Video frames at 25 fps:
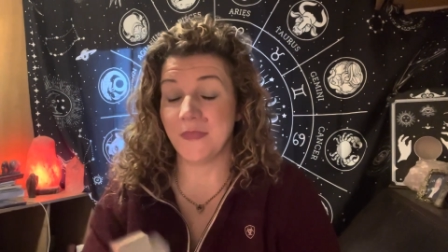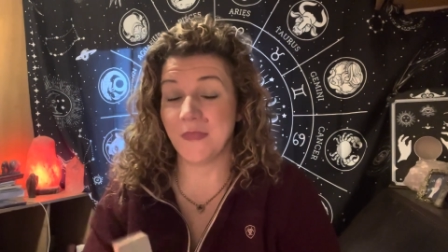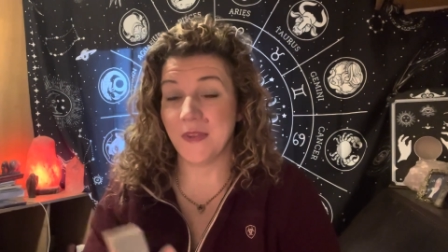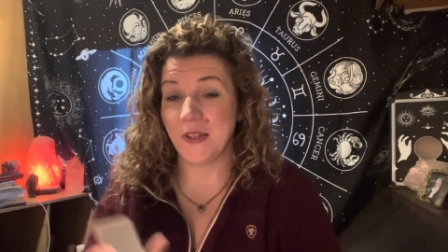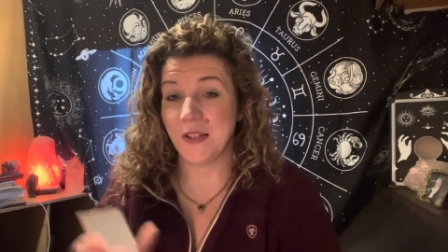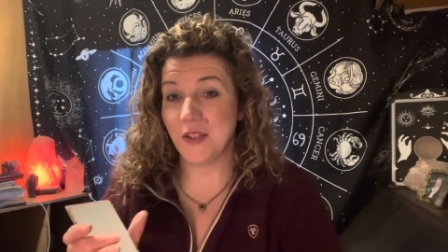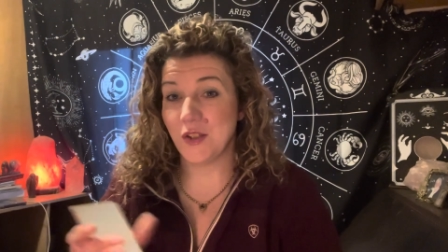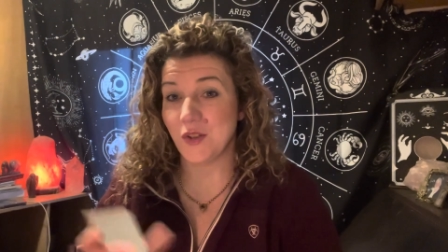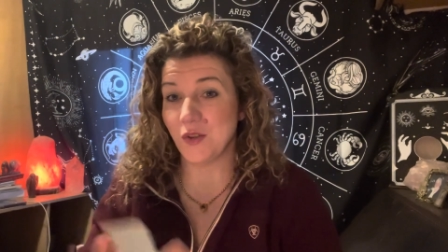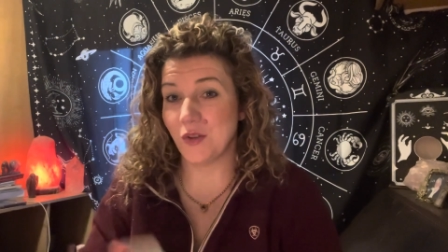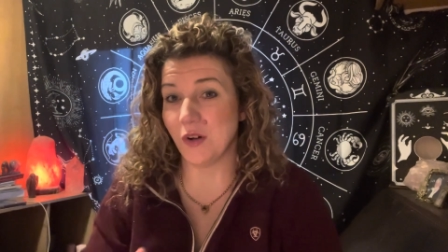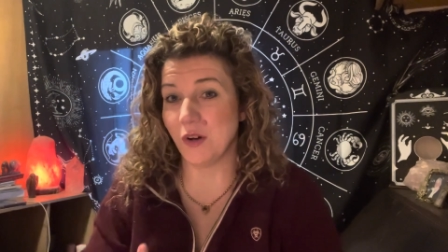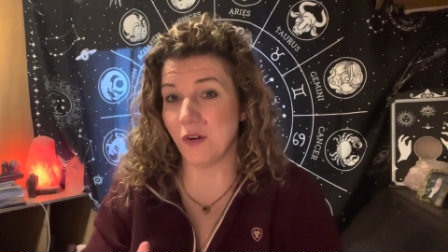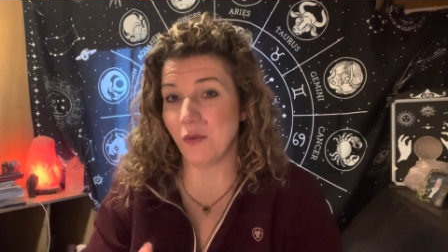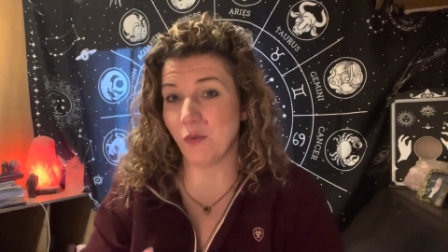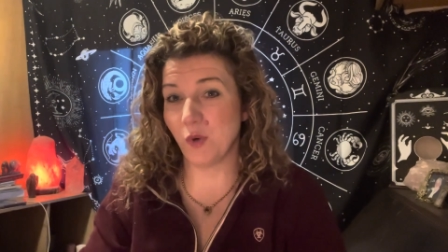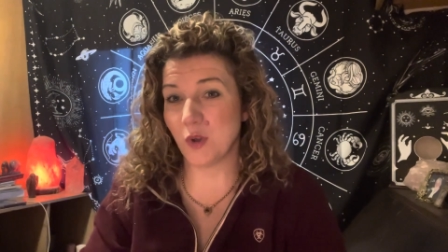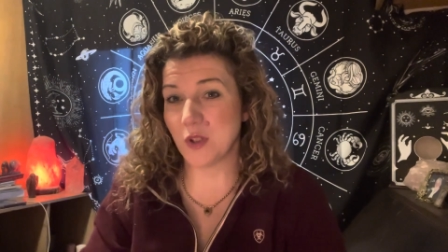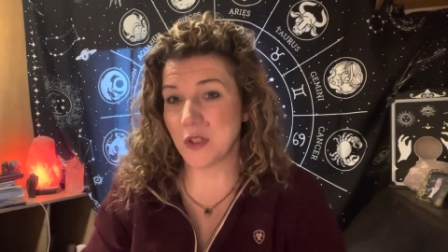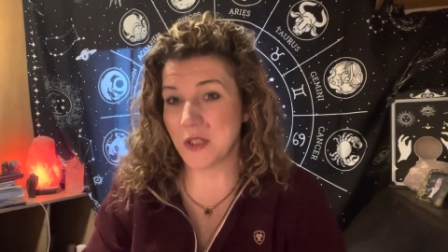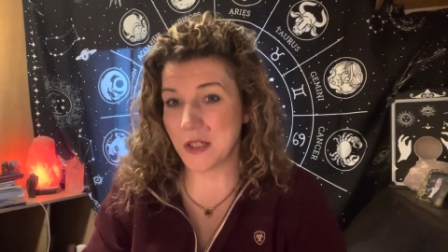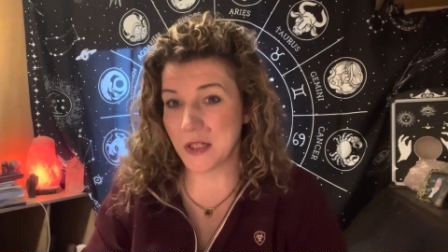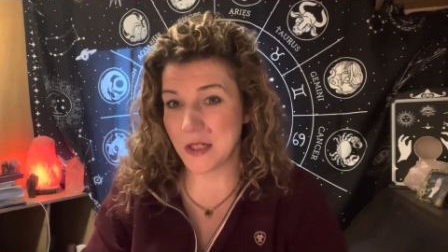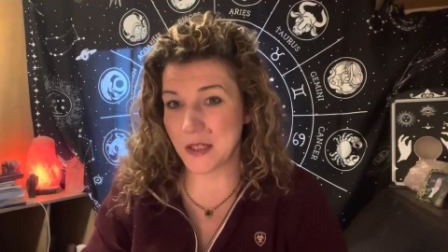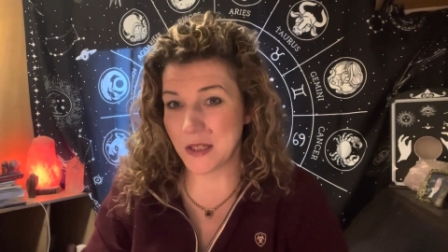Sort of
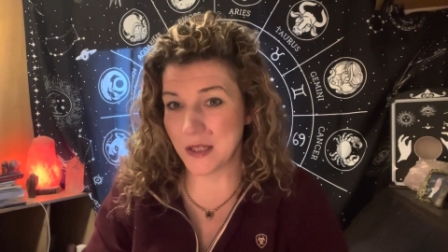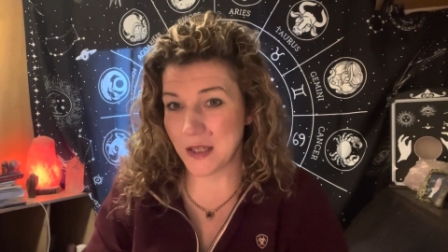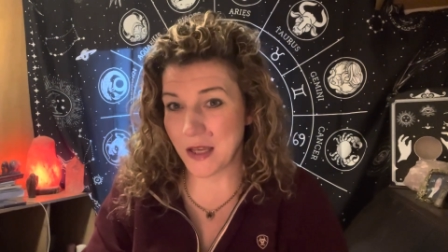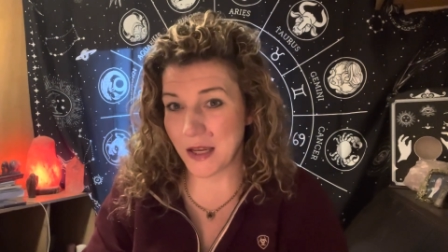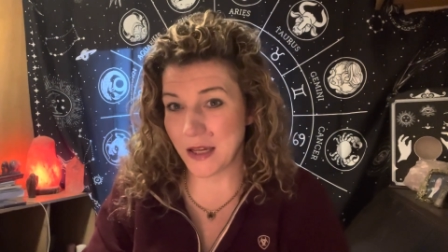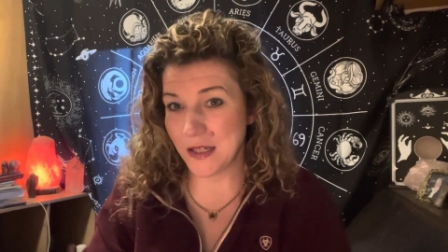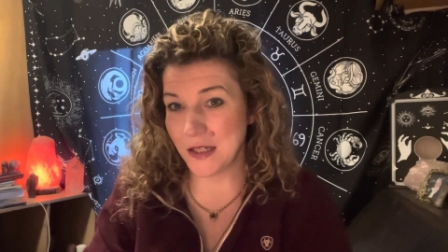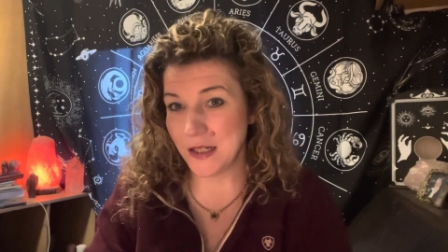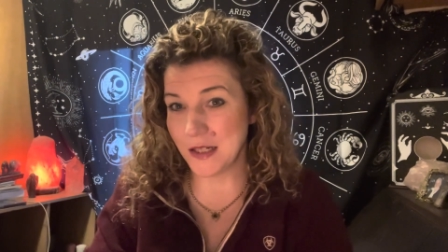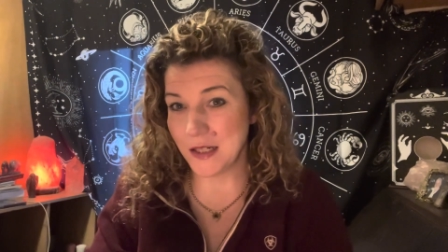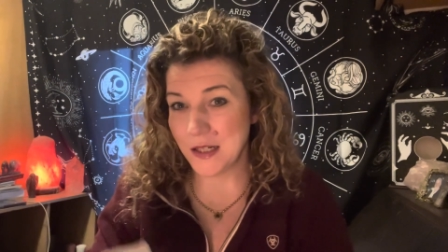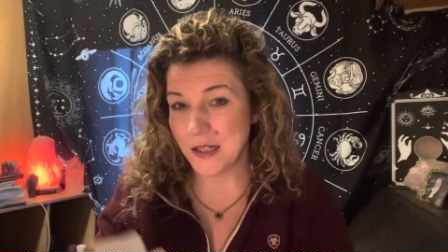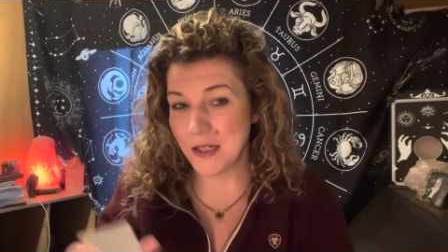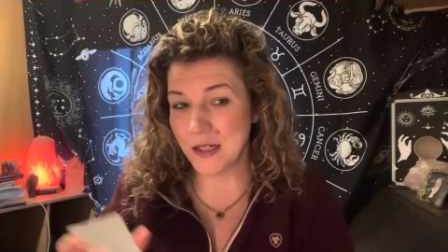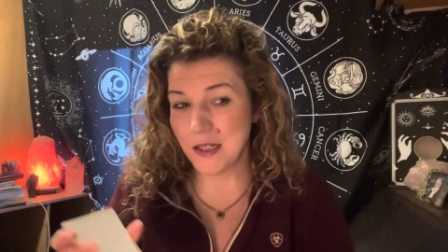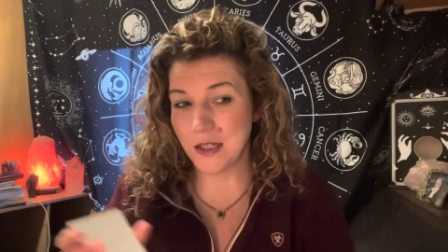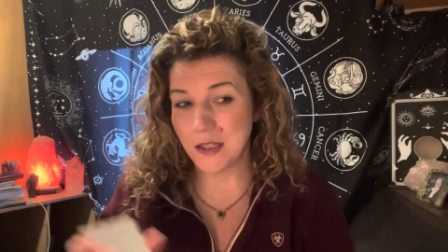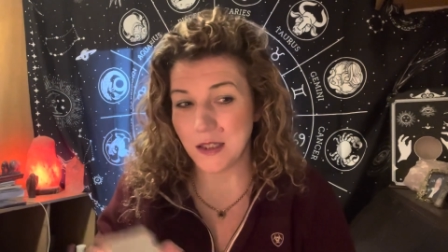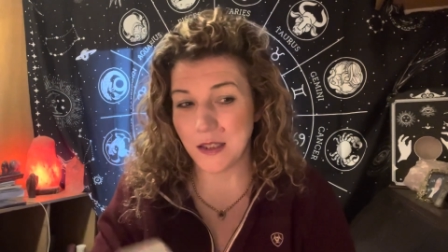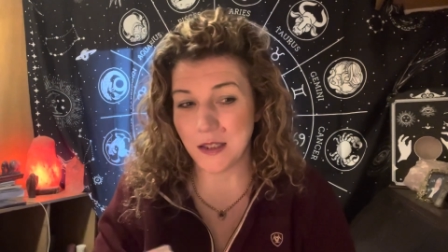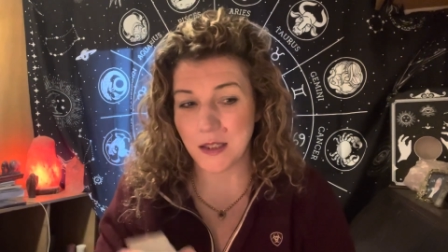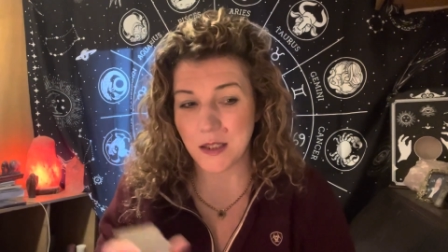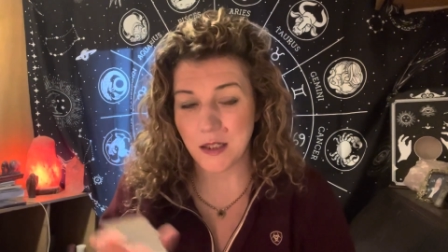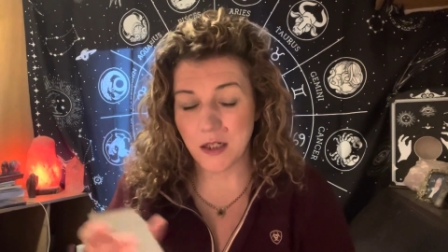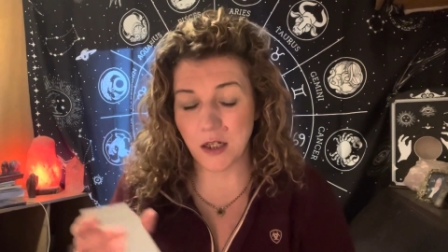wasn't decided
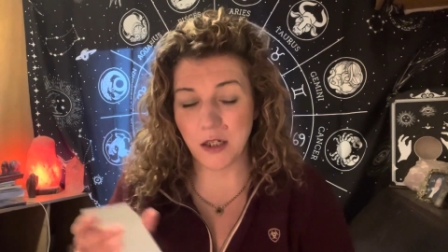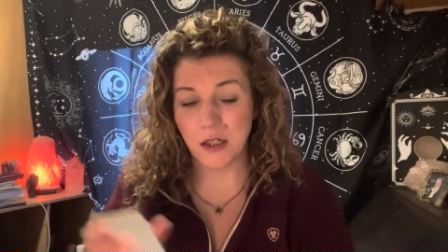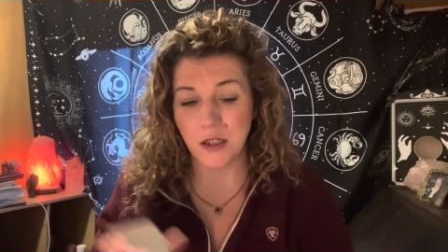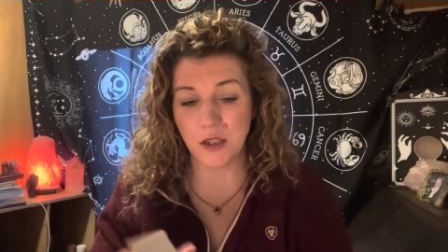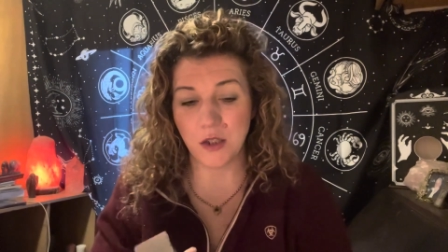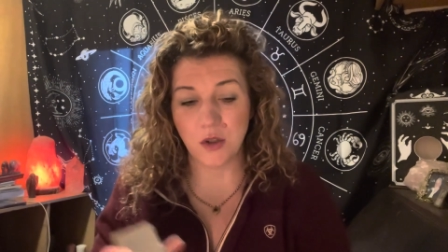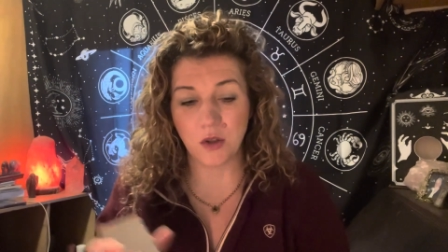until I started